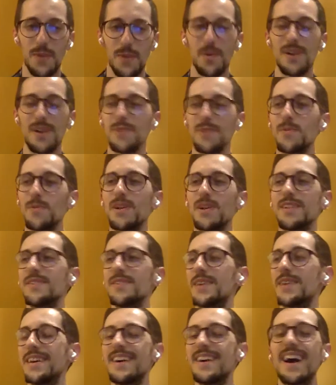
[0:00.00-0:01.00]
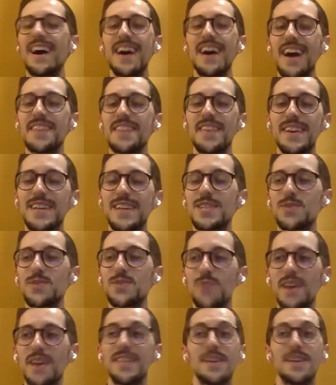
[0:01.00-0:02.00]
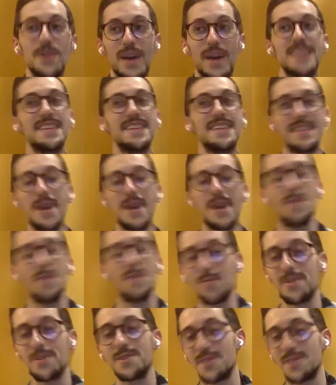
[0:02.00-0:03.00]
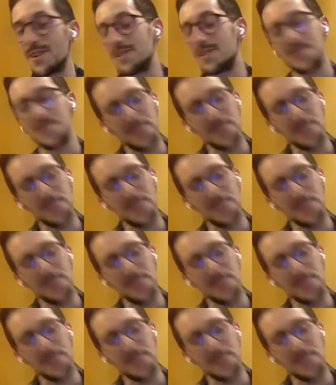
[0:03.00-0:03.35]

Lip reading: Well, I think it's great that you ended up in research.